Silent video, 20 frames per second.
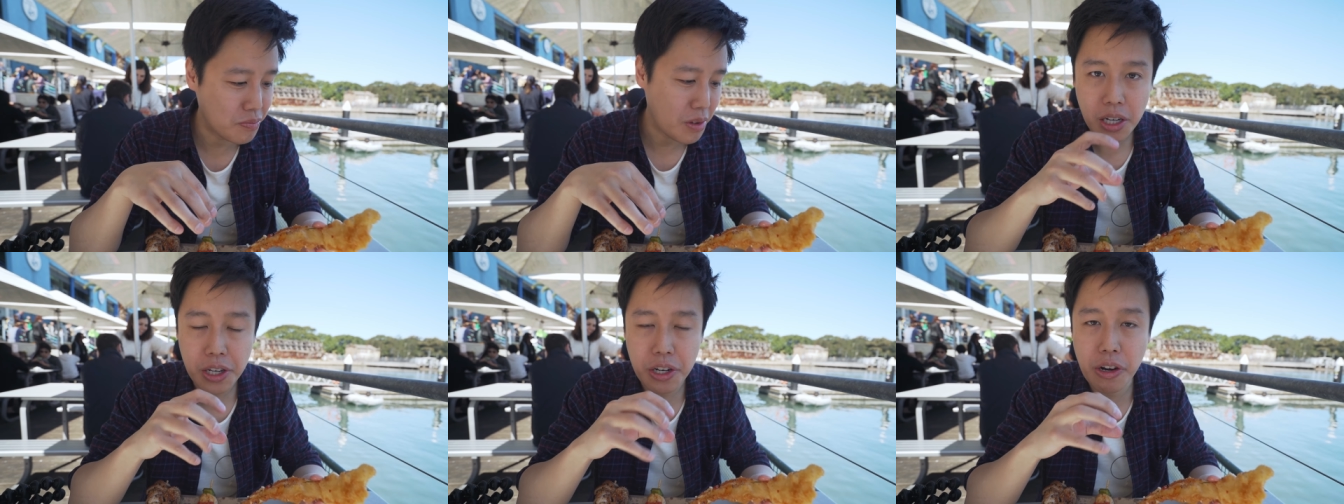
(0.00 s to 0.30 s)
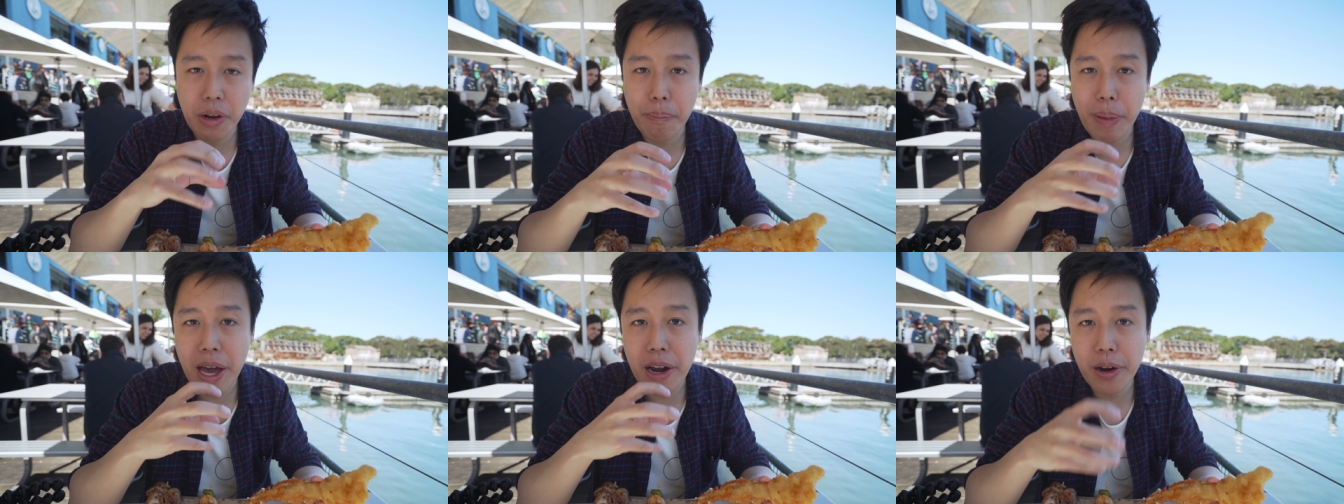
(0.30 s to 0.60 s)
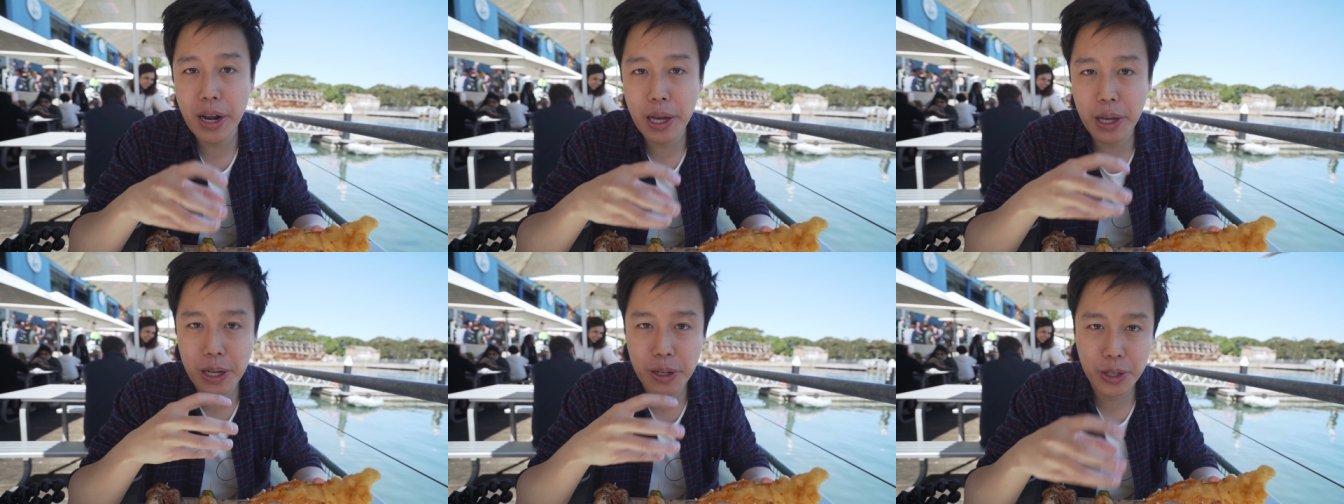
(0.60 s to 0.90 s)
the batter
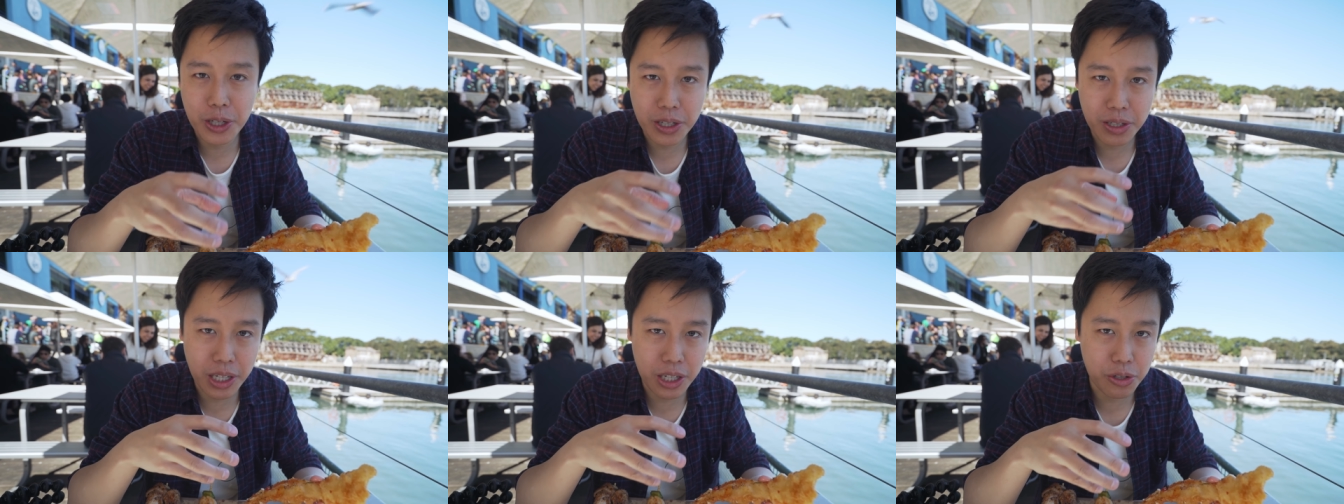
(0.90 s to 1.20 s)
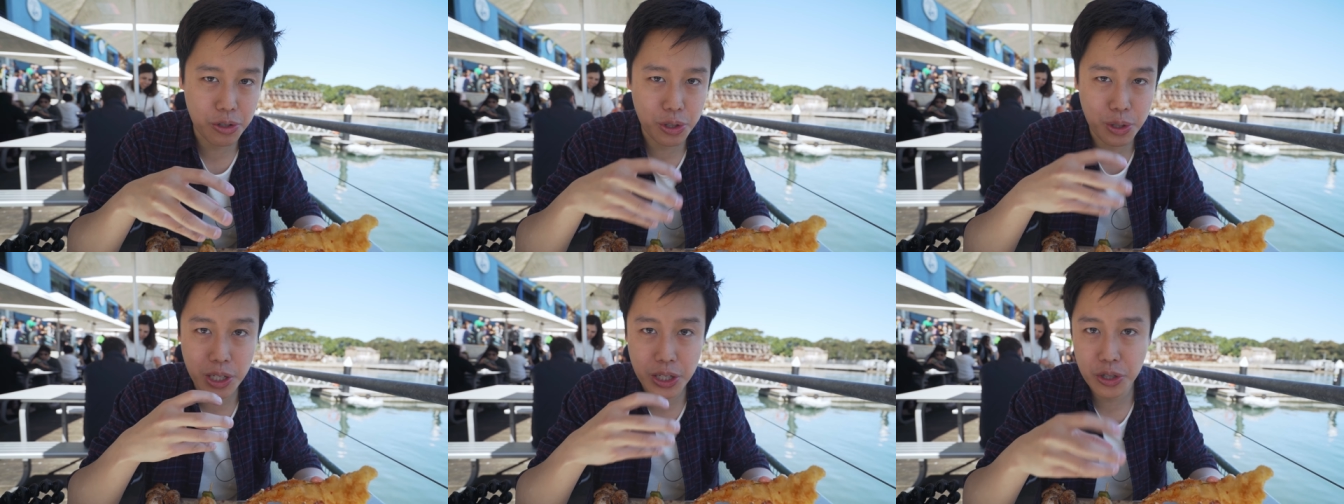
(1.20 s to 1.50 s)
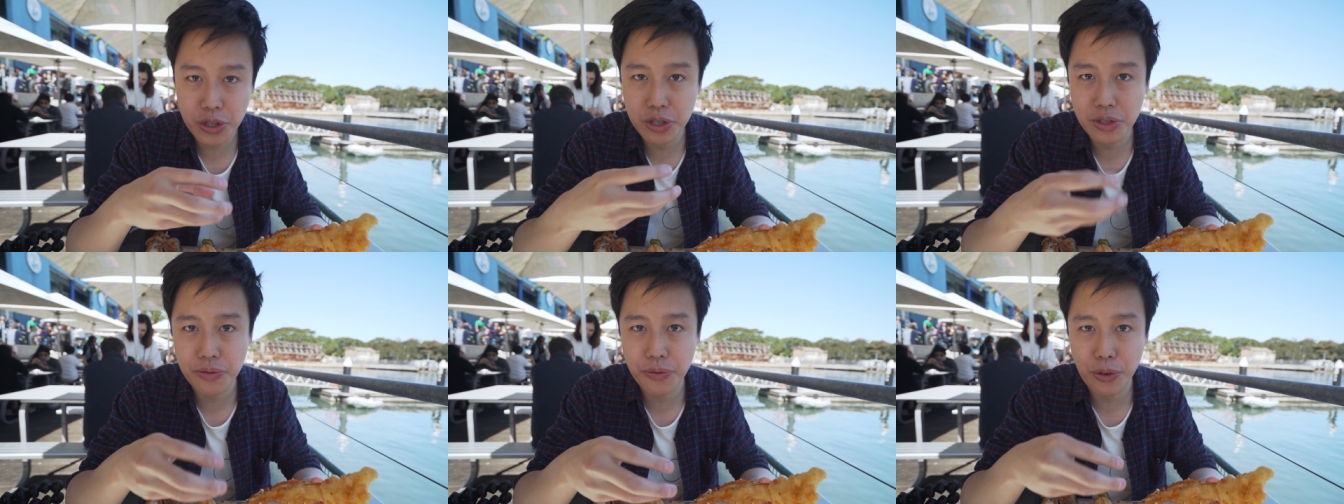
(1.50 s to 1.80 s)
that they usually
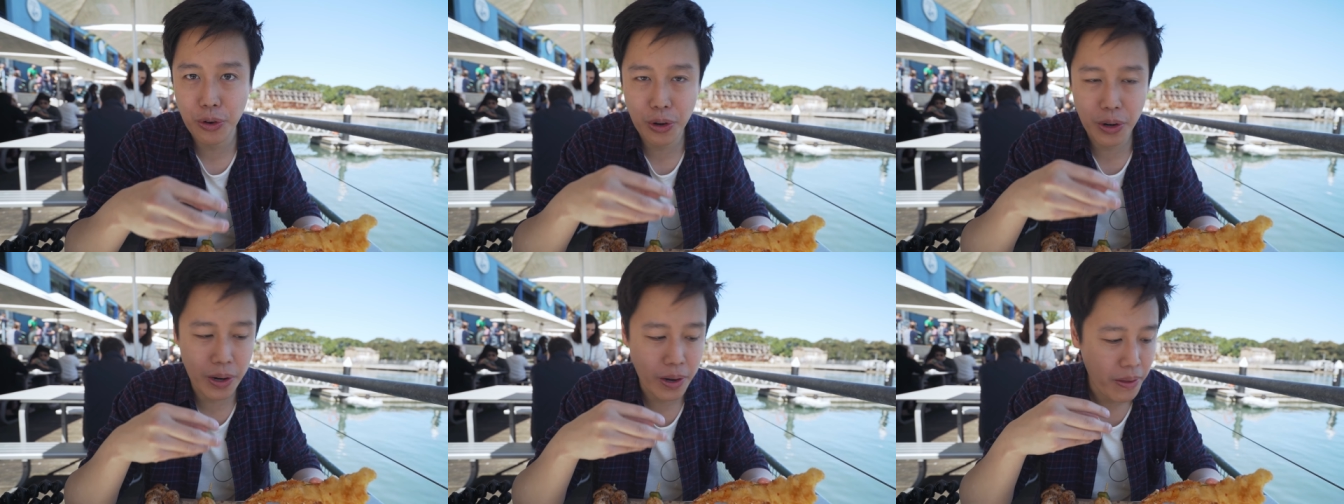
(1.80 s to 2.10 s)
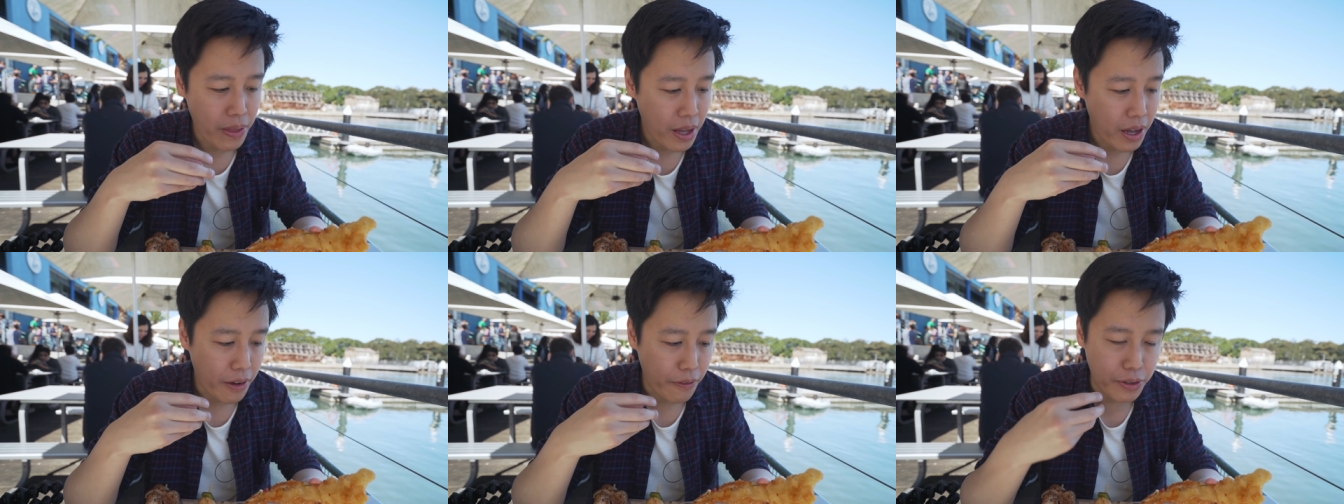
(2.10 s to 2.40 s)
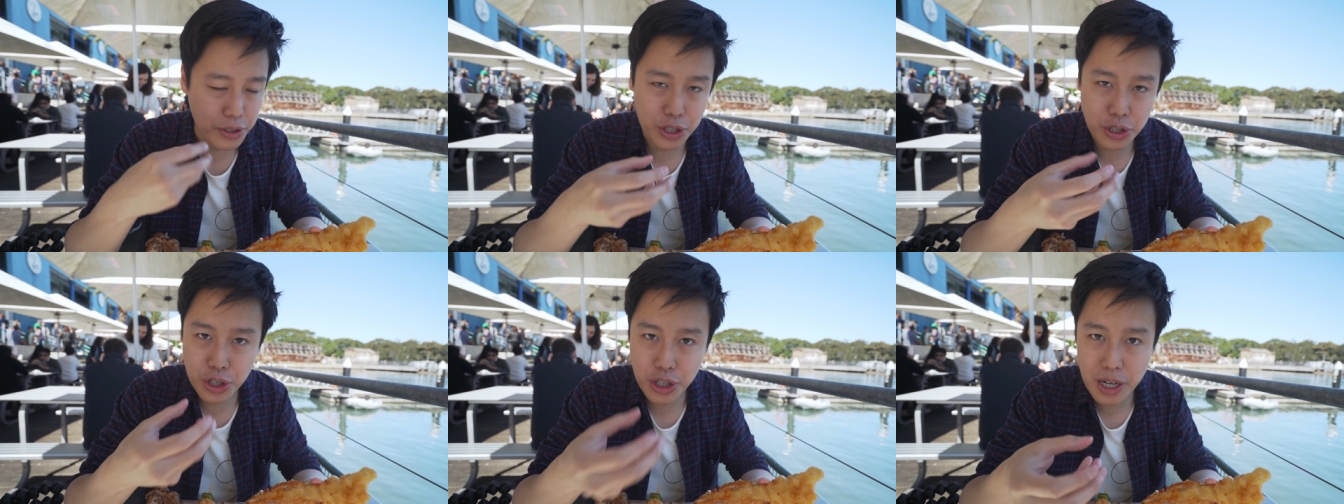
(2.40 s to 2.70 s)
use for
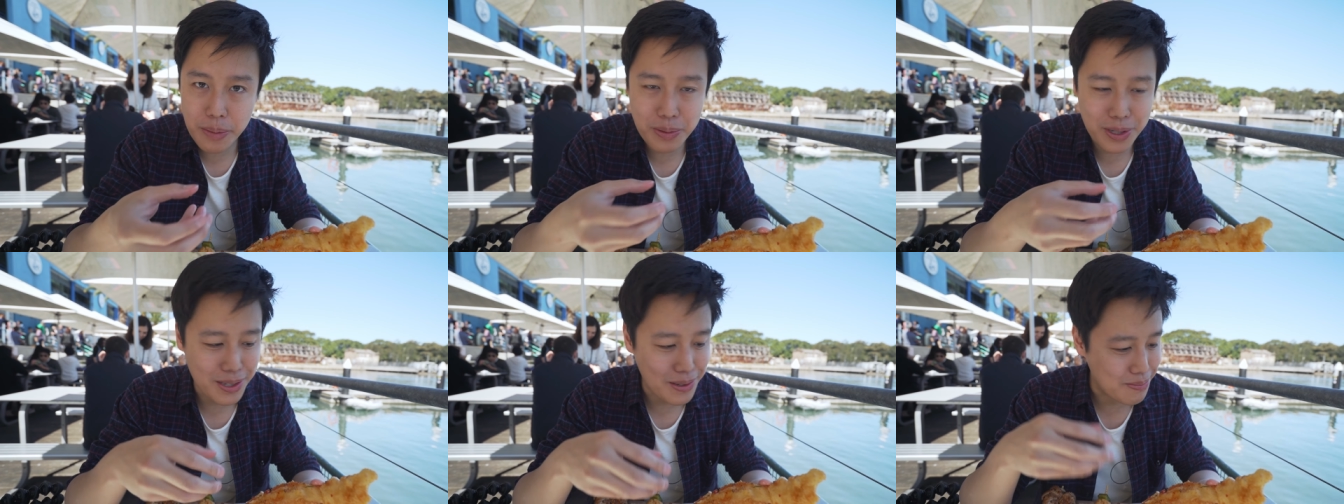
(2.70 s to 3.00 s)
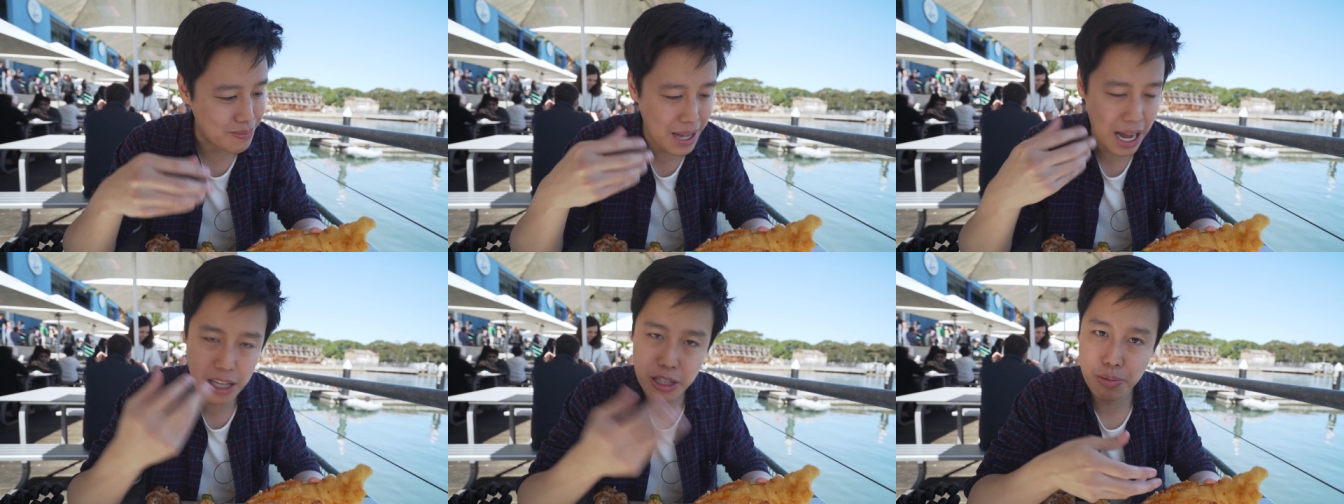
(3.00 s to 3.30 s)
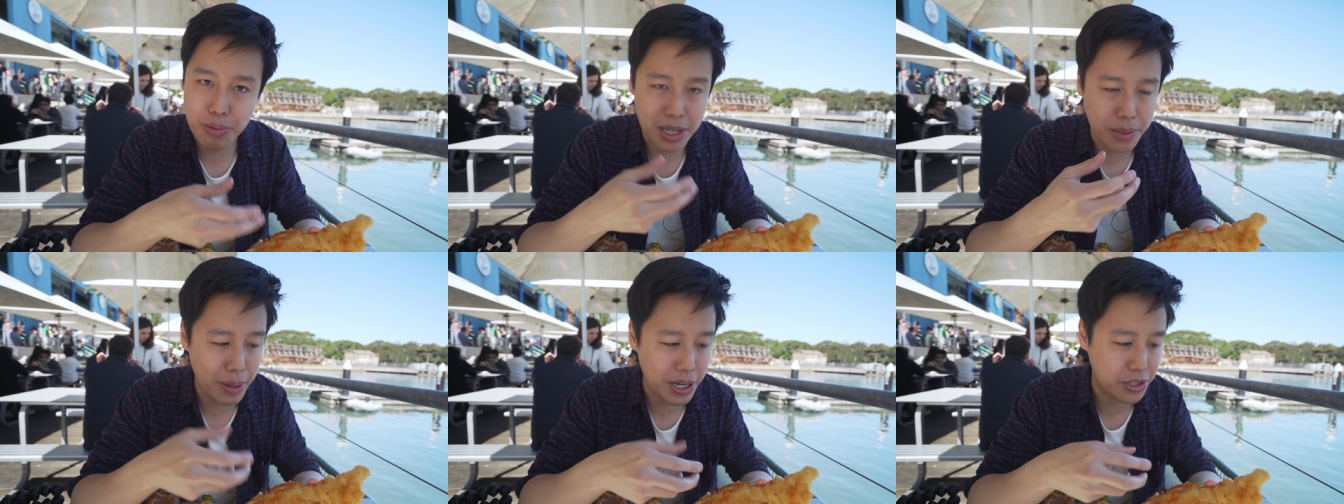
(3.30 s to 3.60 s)
fish and chips, that's
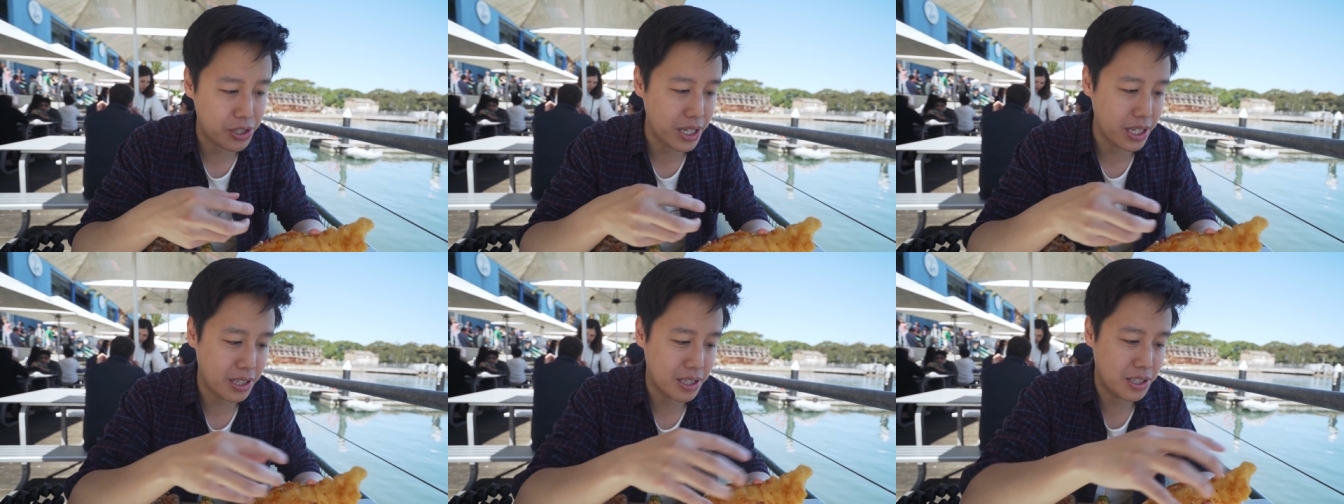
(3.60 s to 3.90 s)
pretty much it.